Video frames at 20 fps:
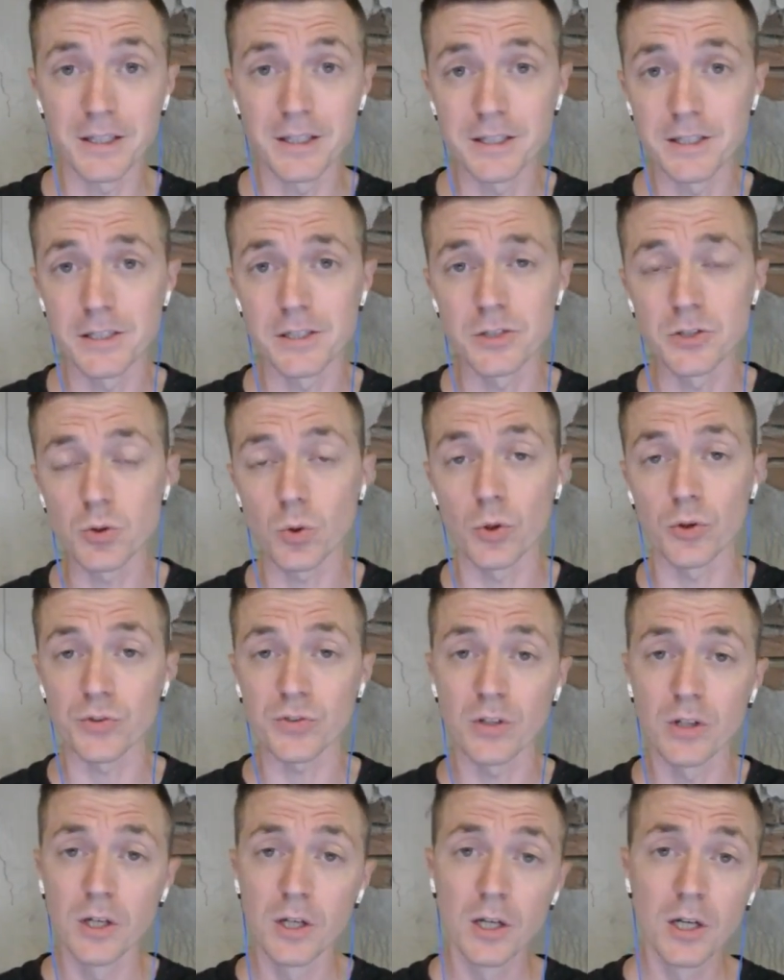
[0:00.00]
endorse
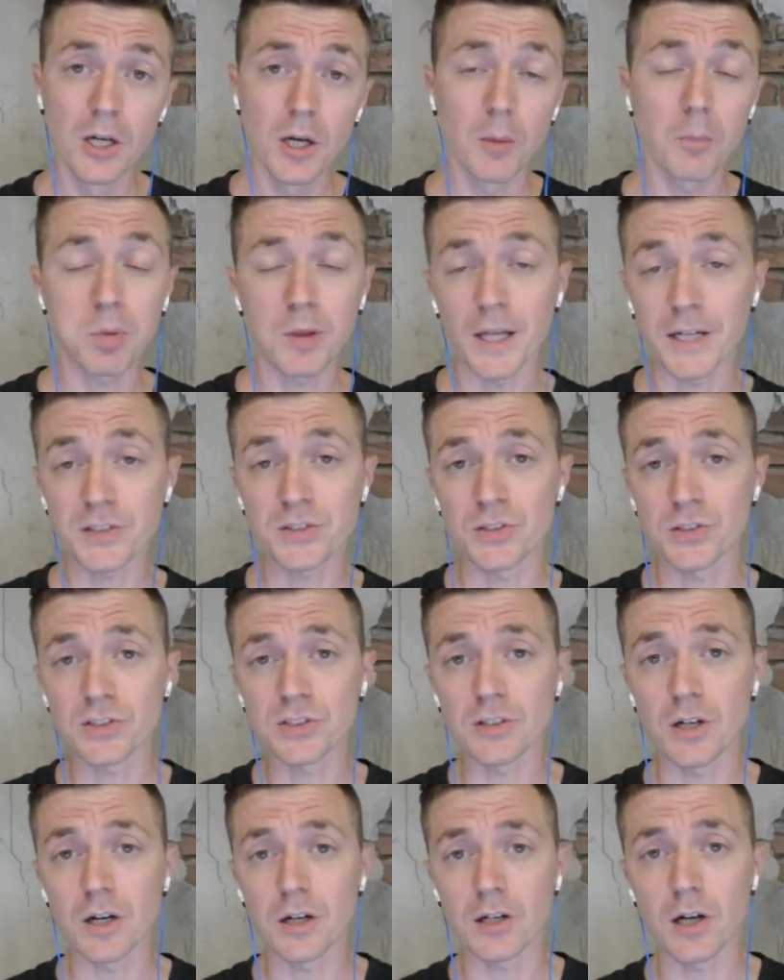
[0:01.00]

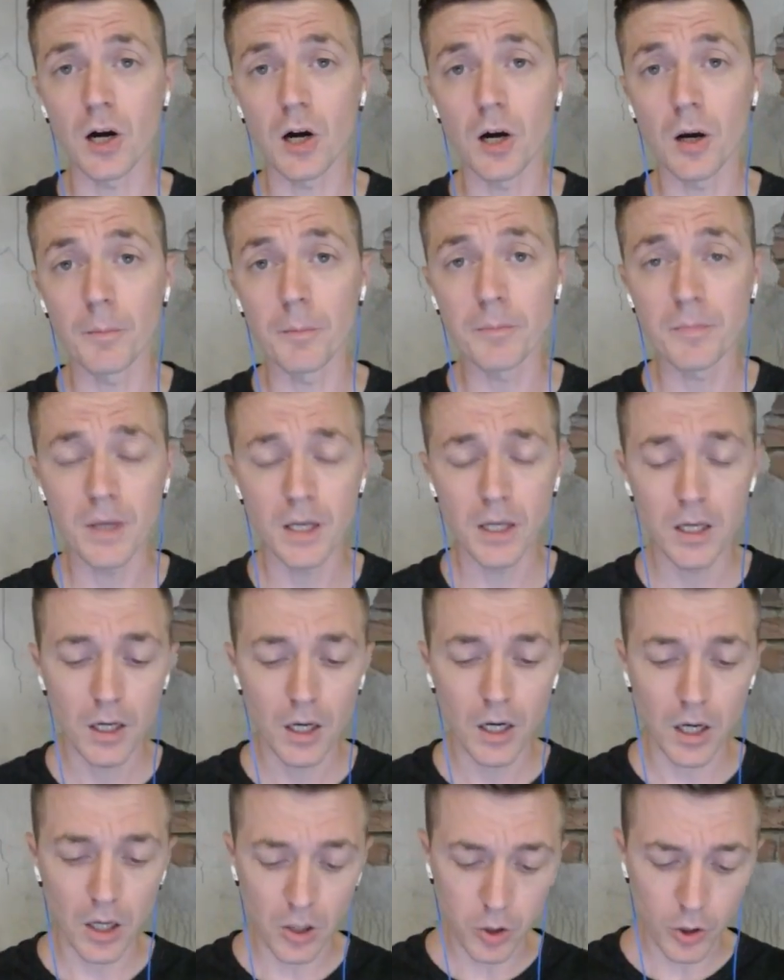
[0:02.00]
Plexus.com.
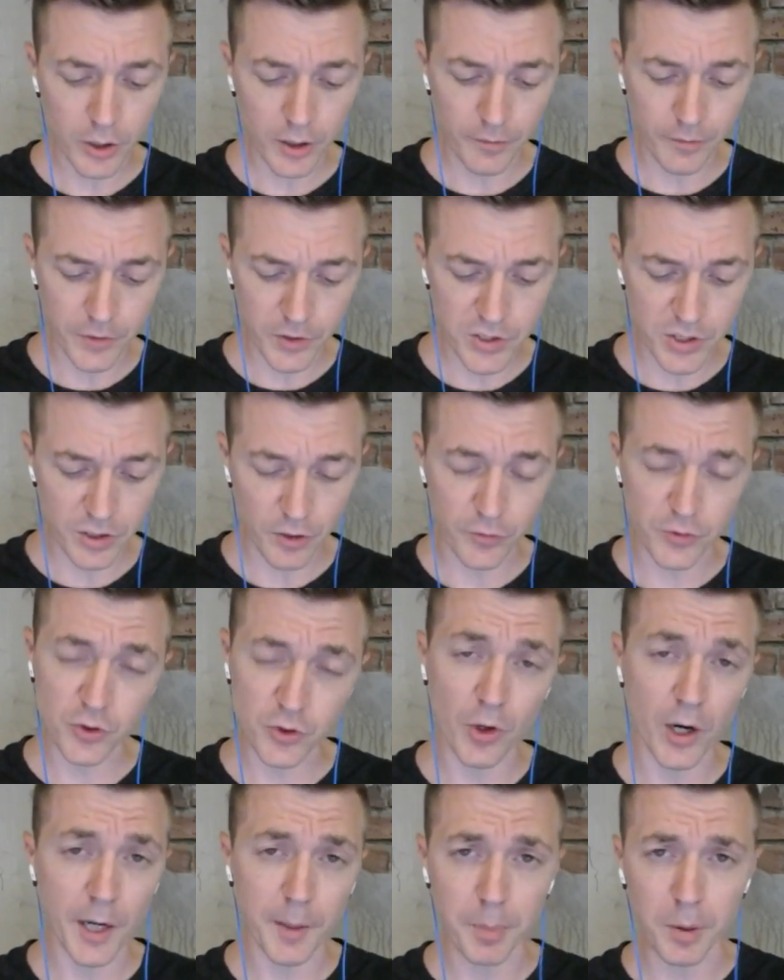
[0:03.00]
Look up the stuff
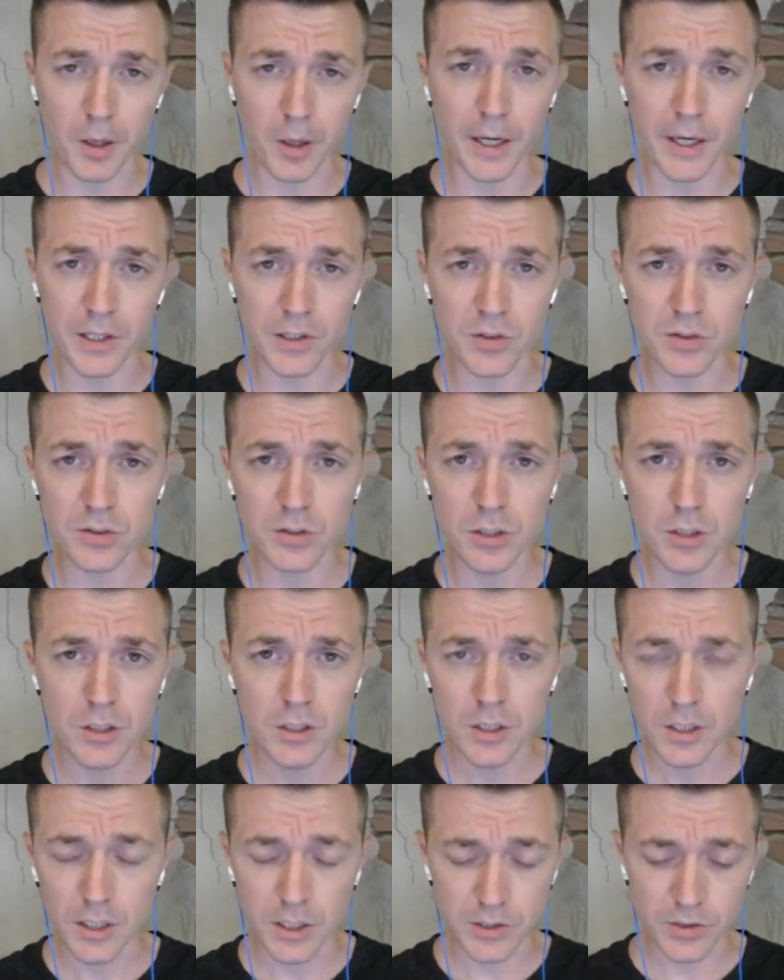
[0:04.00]
Triplex.
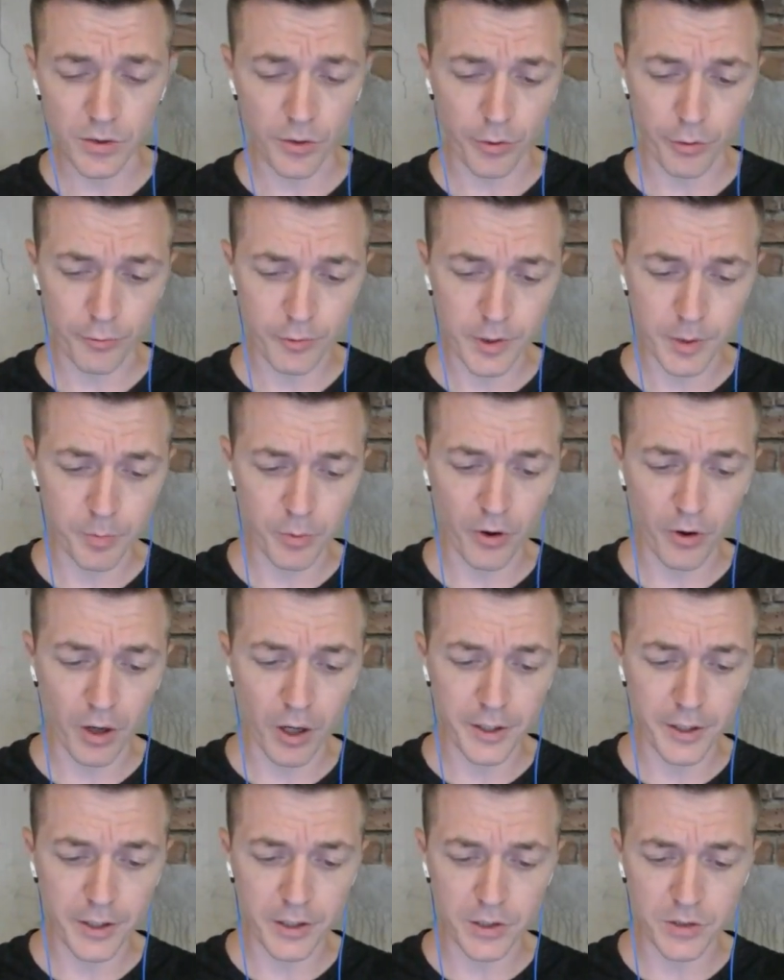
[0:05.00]
It's the 3
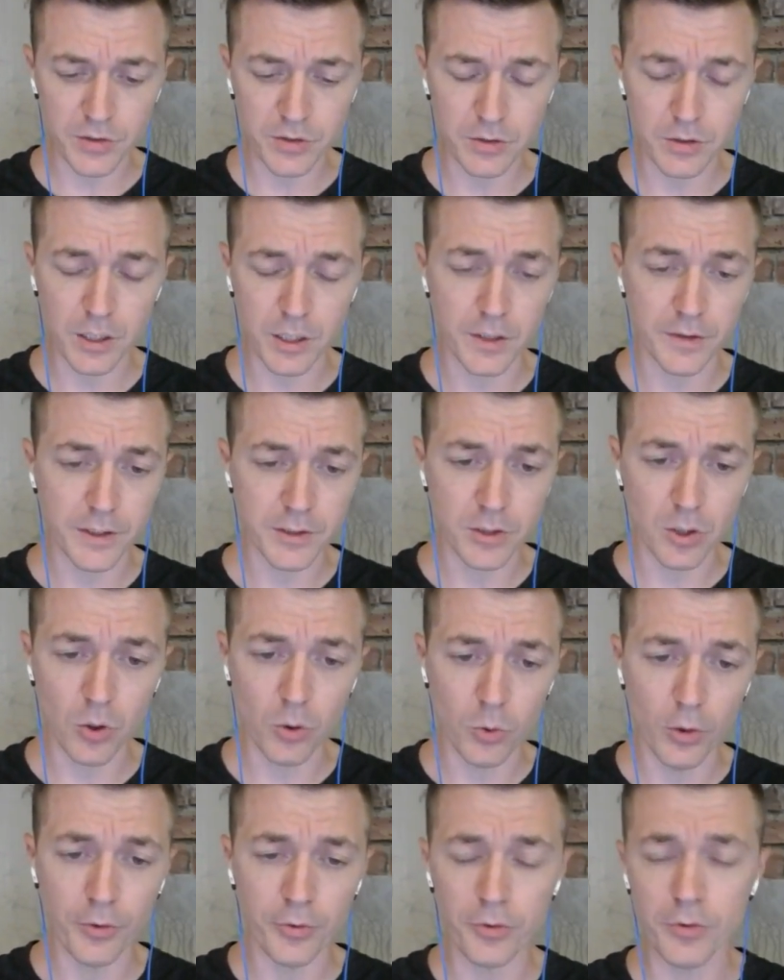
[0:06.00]
products that deal
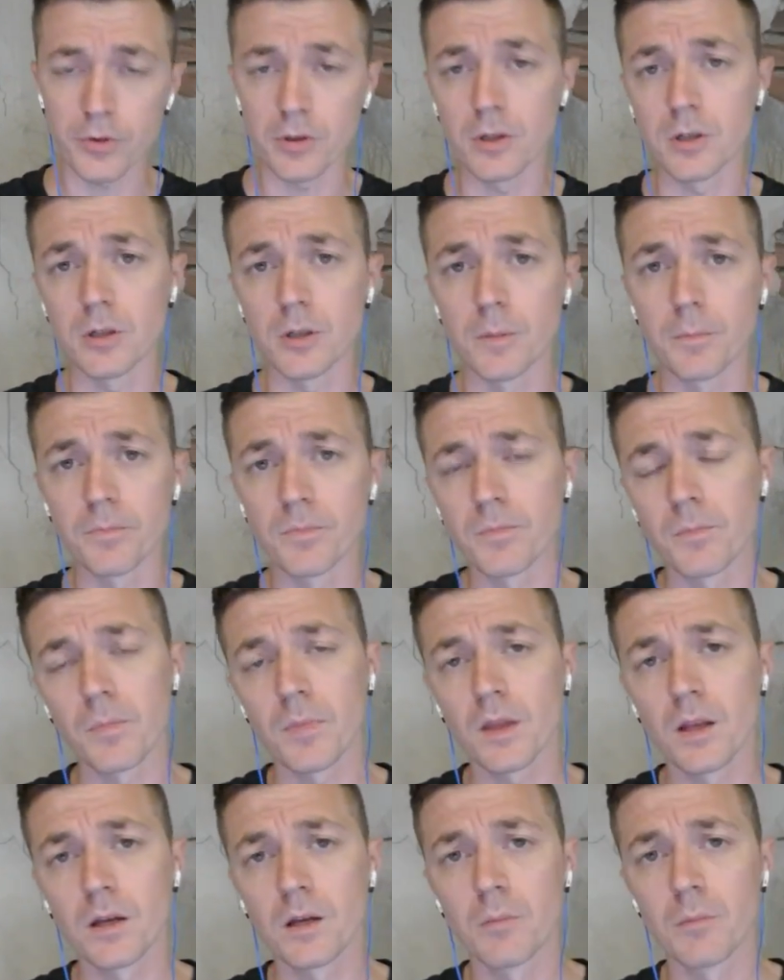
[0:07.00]
with the
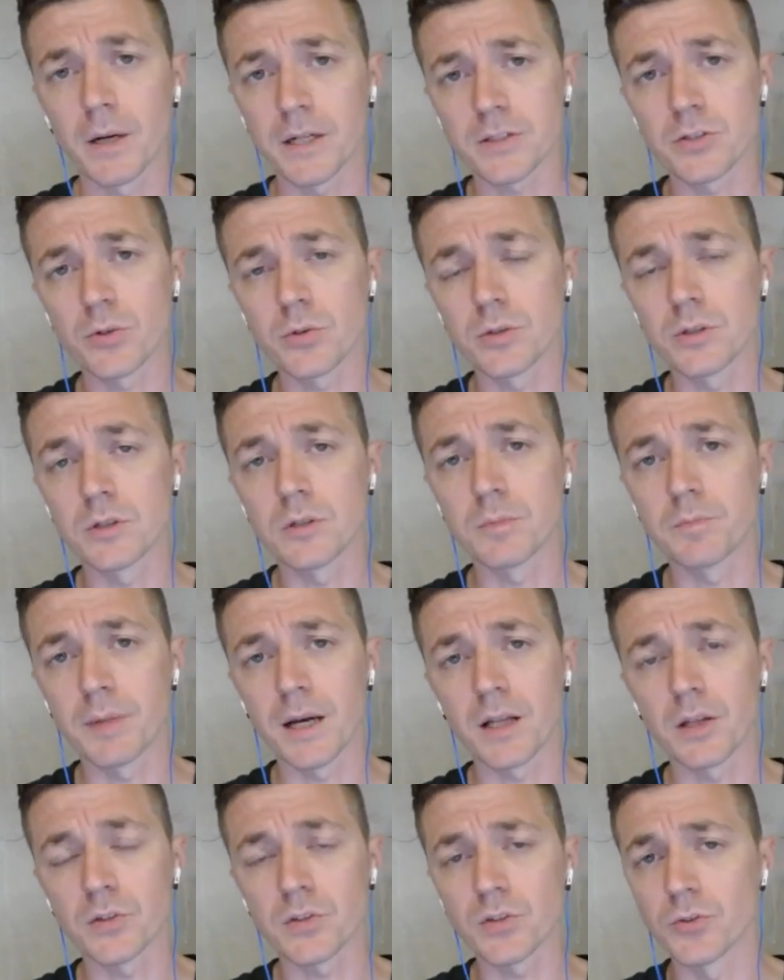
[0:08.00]
bacteria
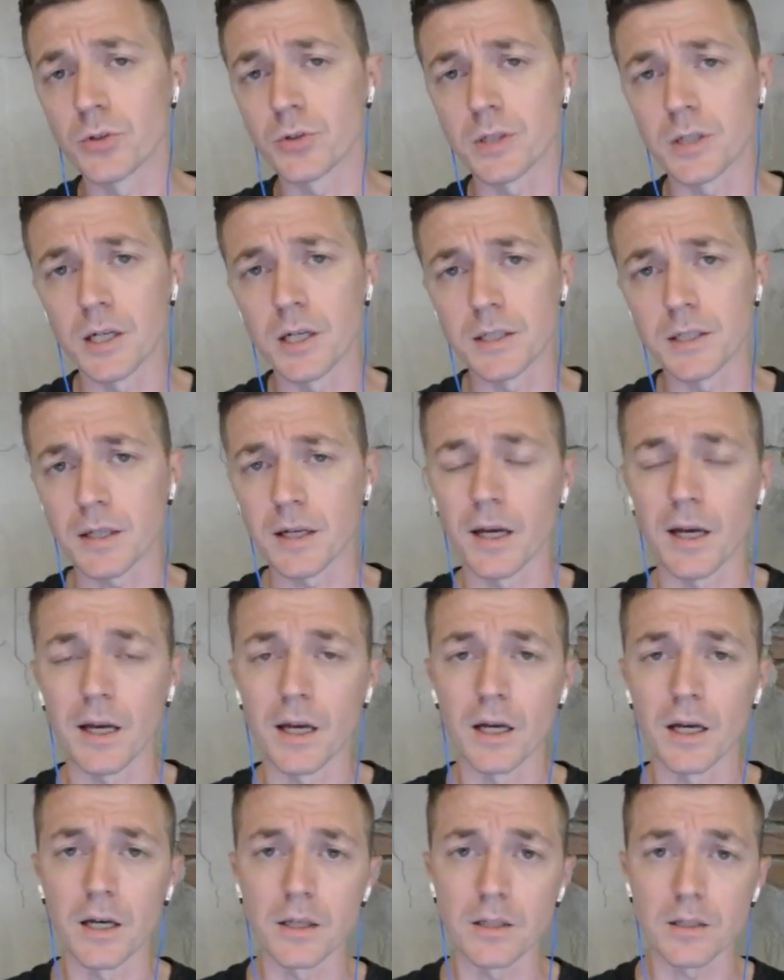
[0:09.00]
balance in your gut
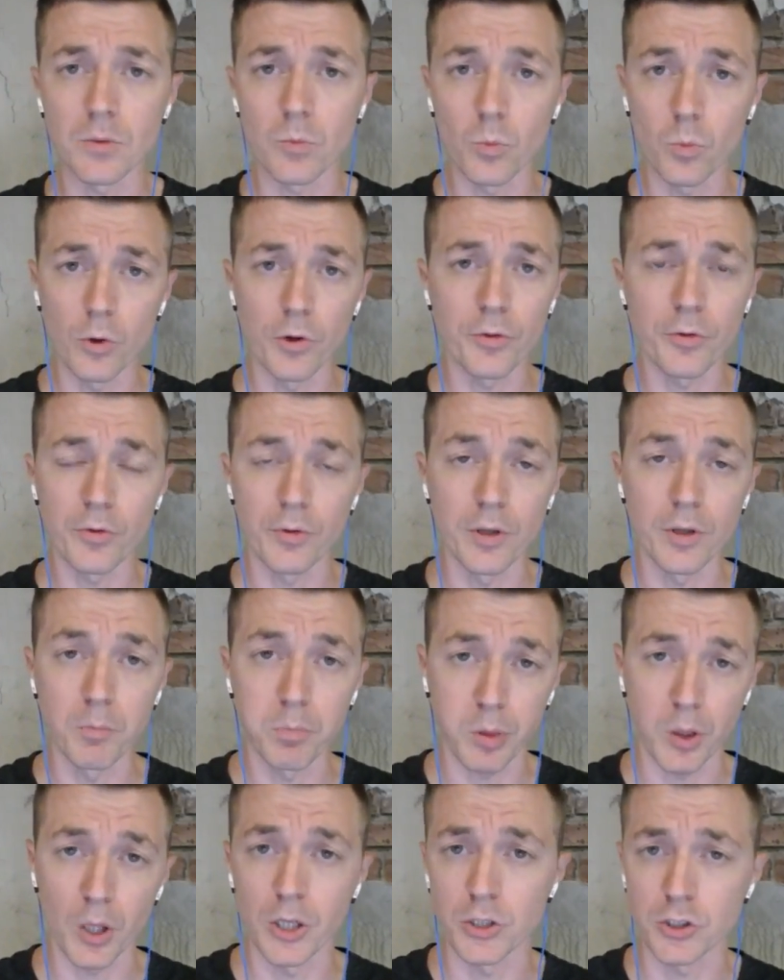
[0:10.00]
and with the
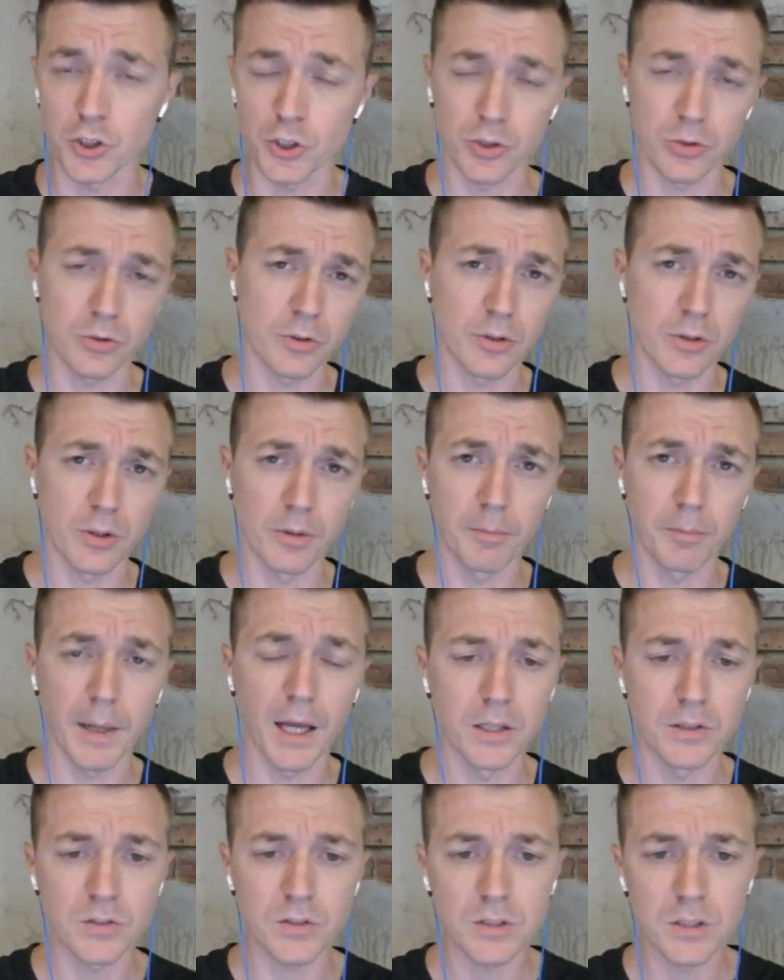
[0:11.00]
blood sugar
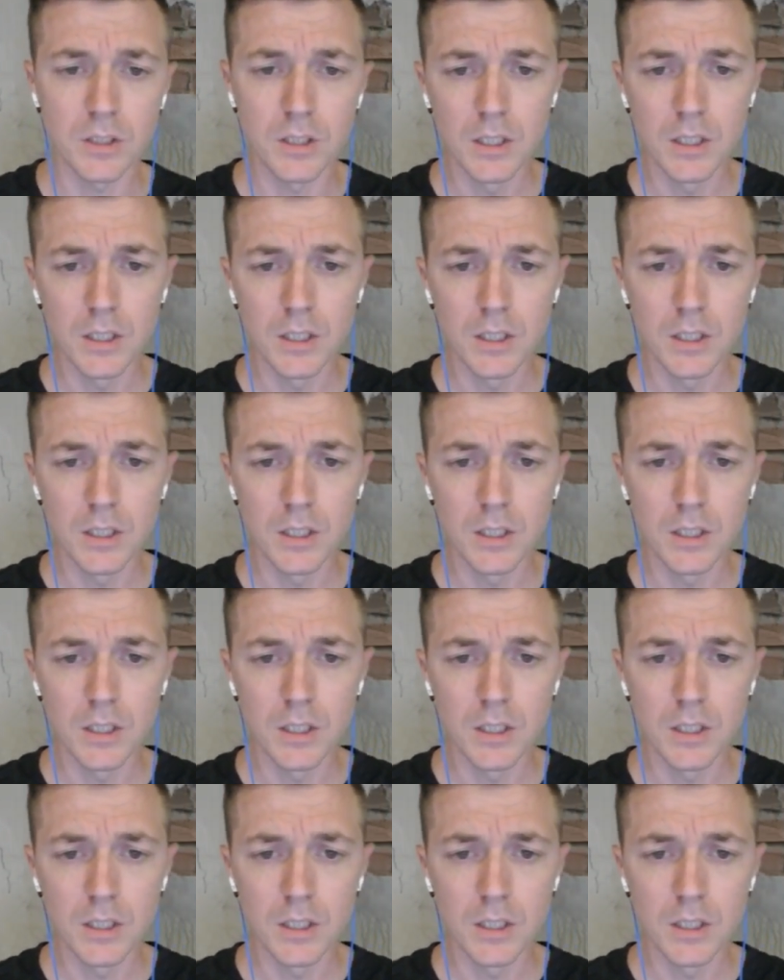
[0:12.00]
imbalance.